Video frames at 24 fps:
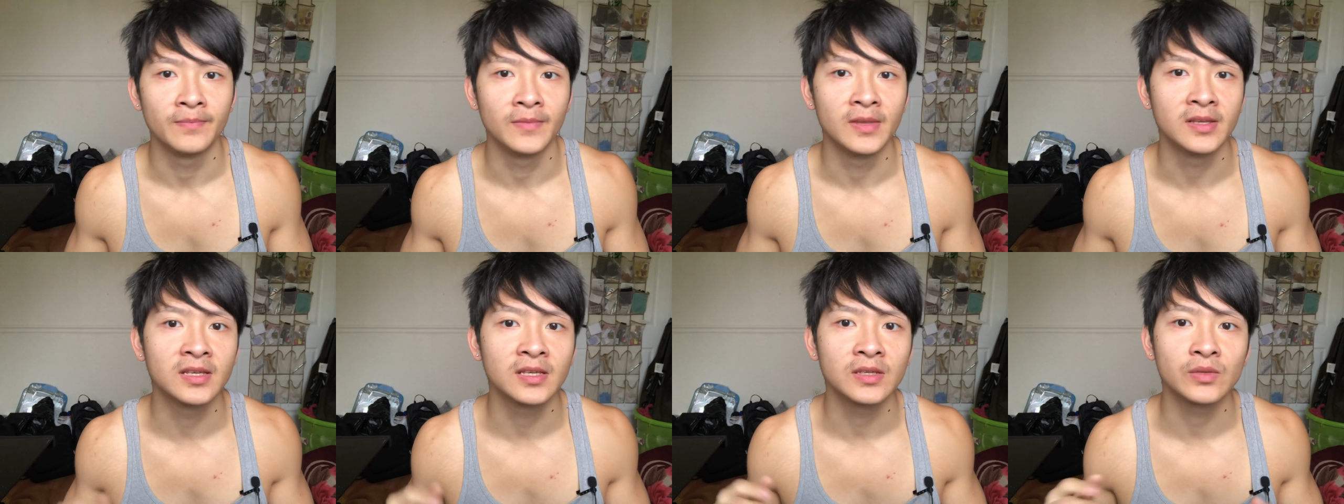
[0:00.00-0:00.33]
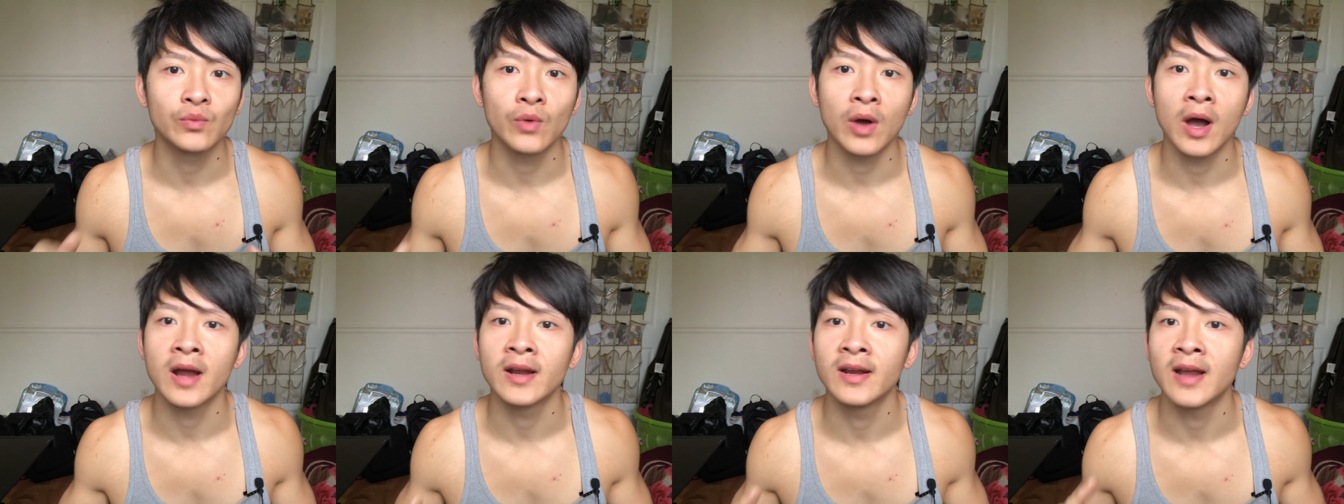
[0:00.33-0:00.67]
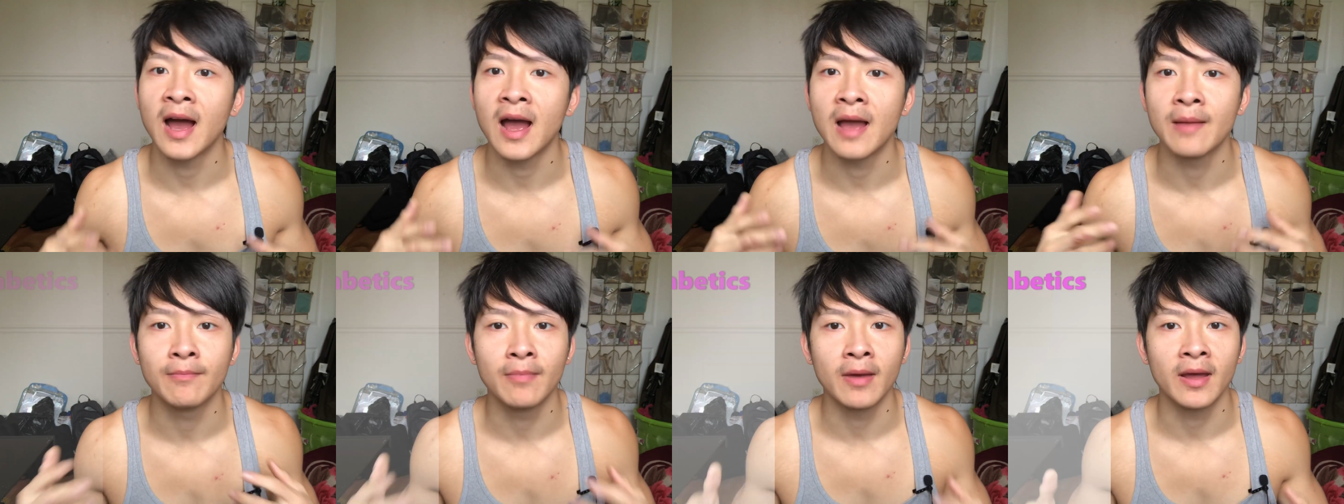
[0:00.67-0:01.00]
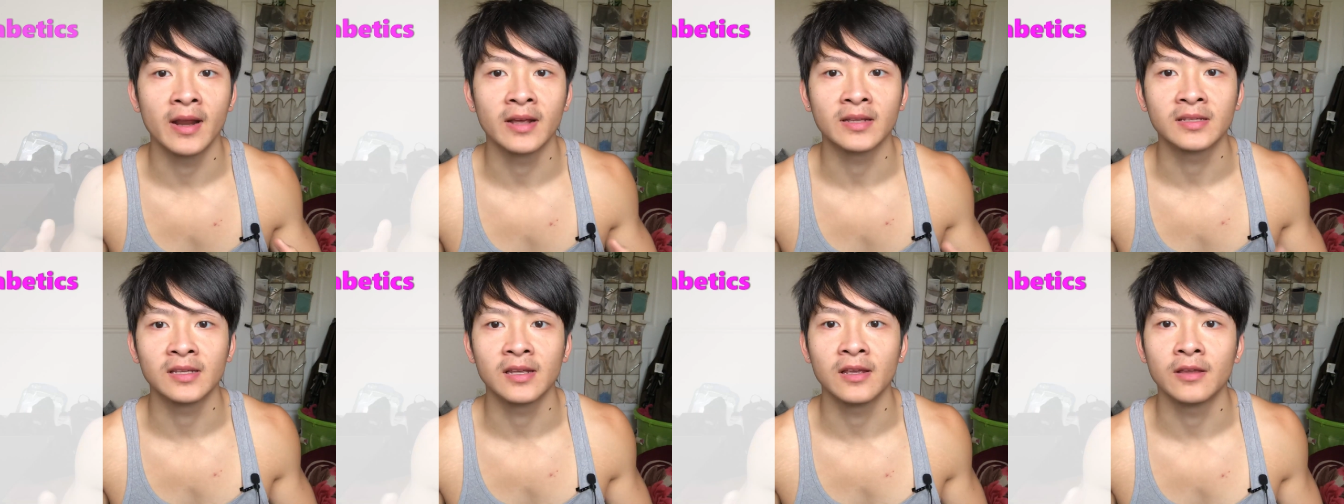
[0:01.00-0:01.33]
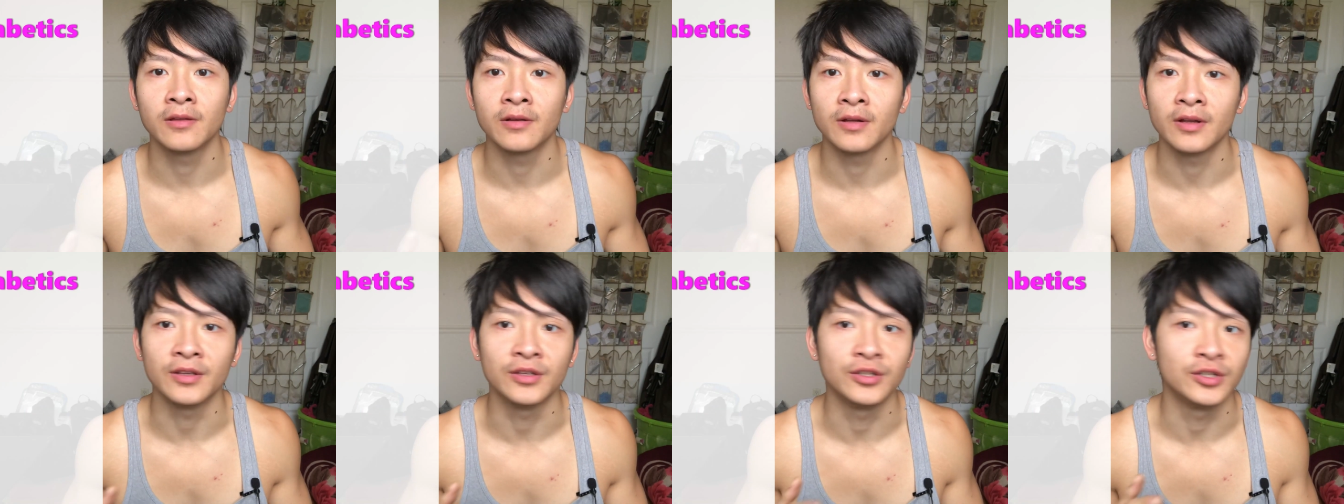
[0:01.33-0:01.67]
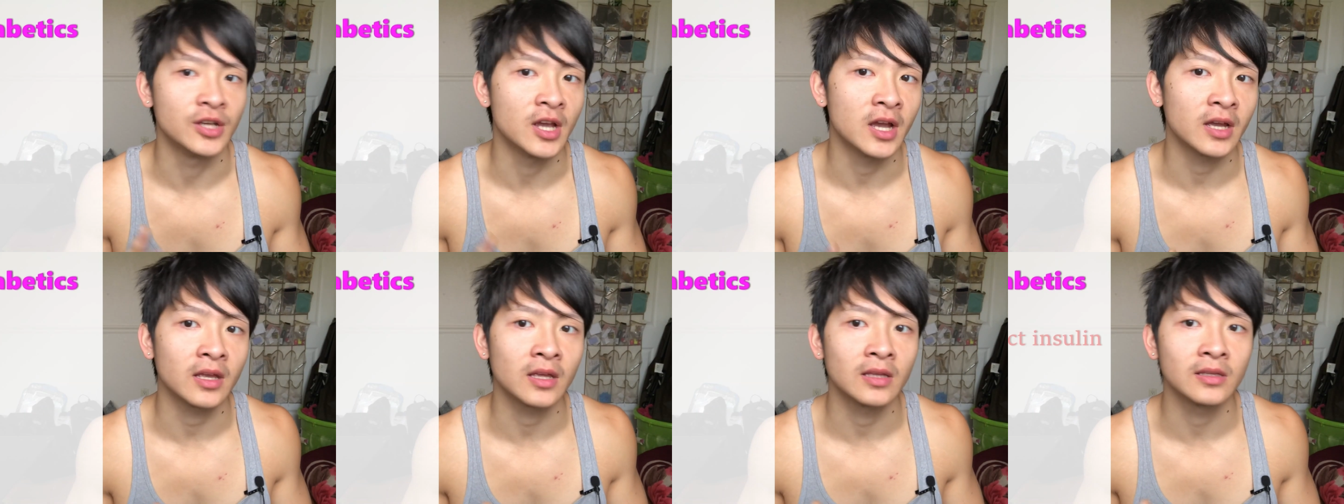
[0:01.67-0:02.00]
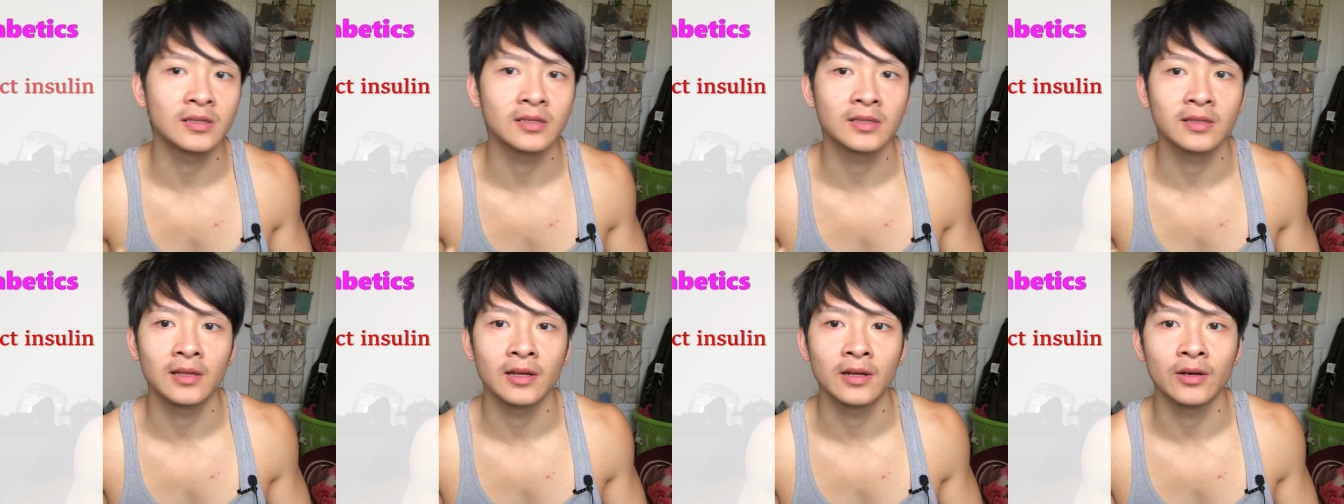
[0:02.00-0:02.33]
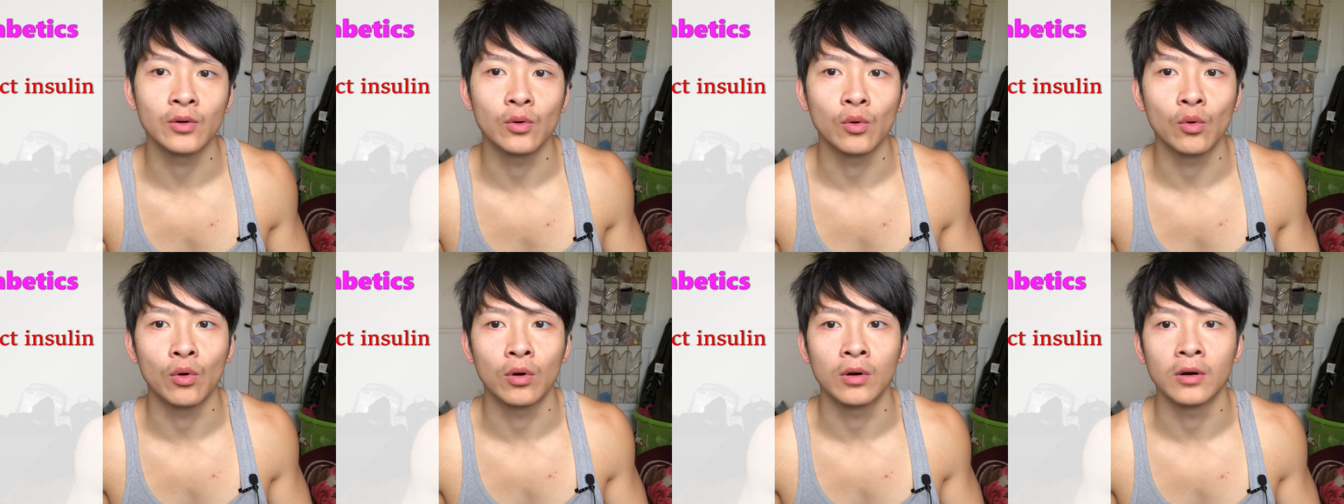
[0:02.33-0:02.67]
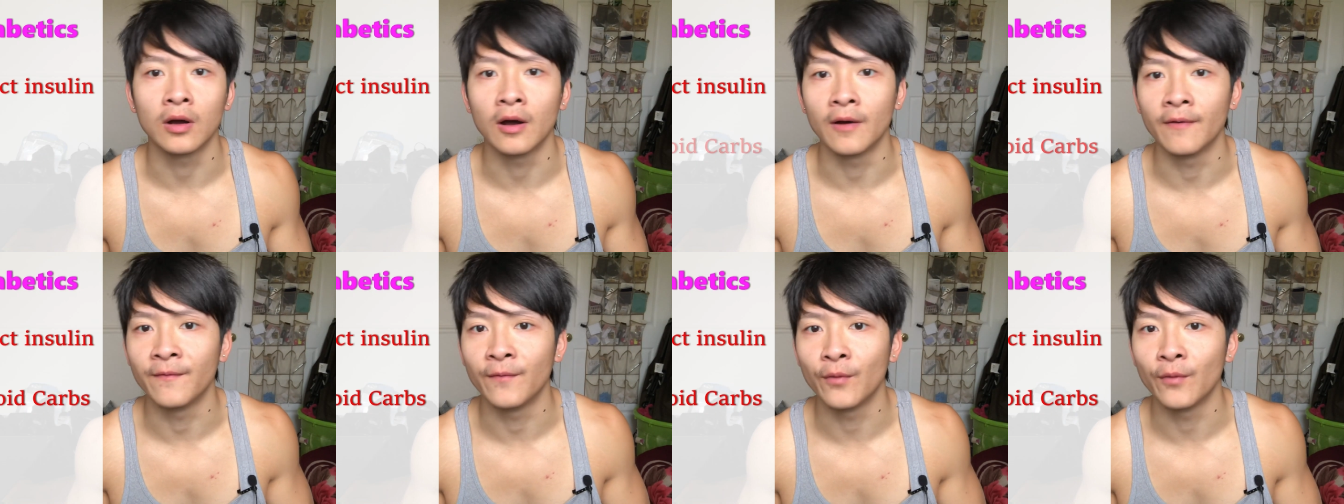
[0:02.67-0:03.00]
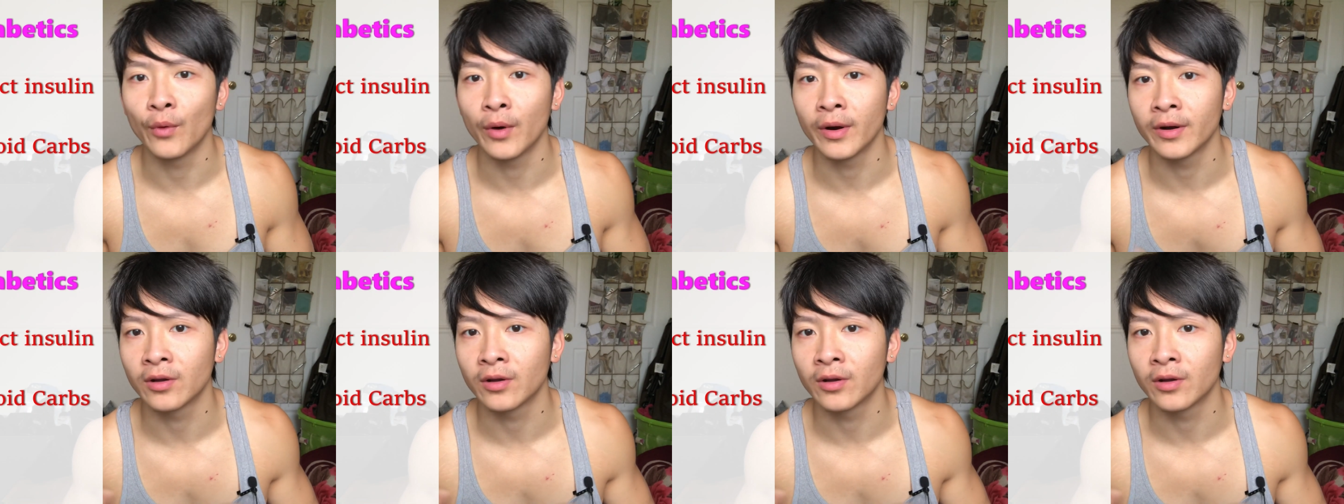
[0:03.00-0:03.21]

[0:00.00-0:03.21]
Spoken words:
This is why diabetics either inject insulin or avoid